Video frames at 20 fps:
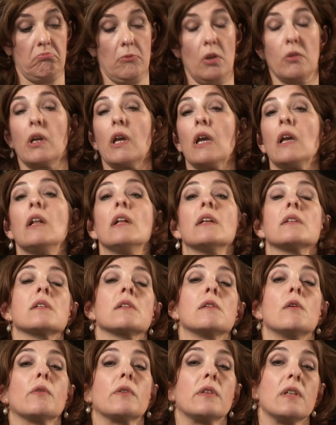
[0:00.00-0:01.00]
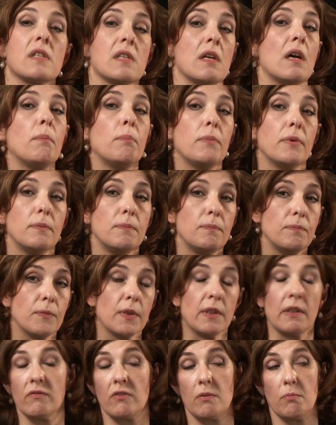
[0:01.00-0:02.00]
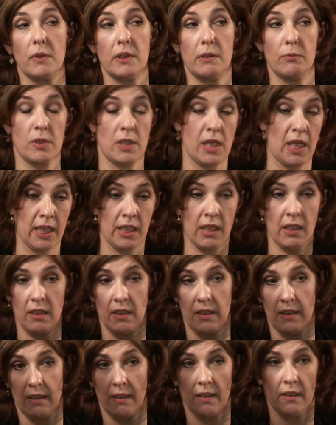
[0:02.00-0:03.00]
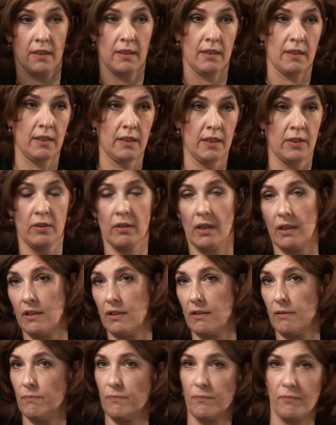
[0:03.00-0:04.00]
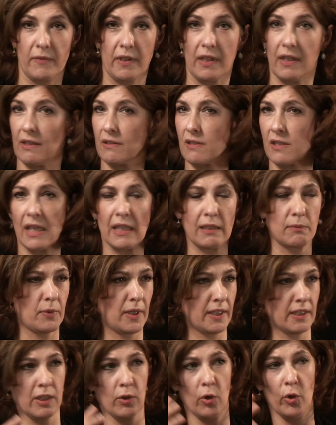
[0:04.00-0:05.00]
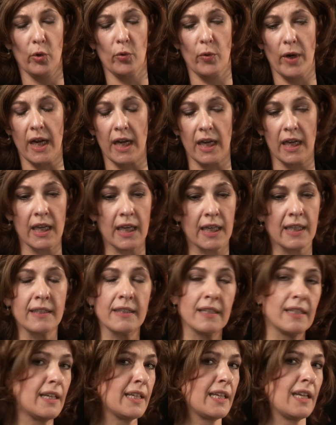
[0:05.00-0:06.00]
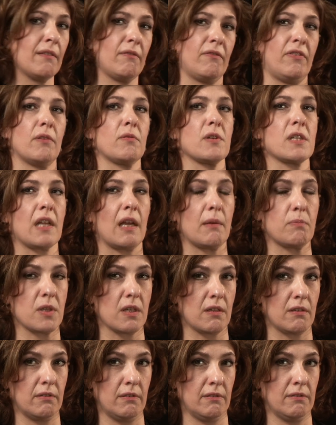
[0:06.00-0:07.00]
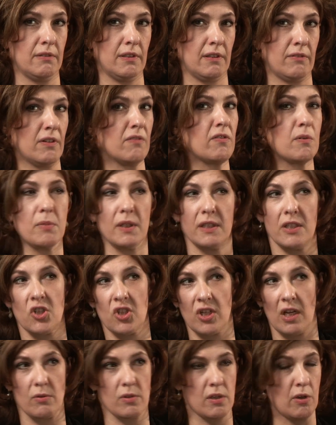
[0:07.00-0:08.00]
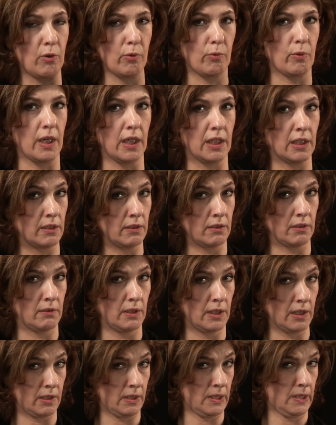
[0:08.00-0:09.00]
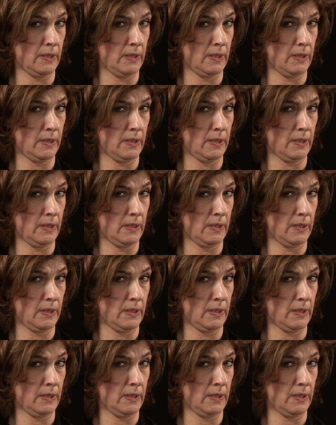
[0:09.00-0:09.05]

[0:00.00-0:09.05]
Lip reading: okay, let's look this up. And everybody was like, yeah, celebrating, hooray. And then I get very skeptical. If everybody shouts hooray, then I go like,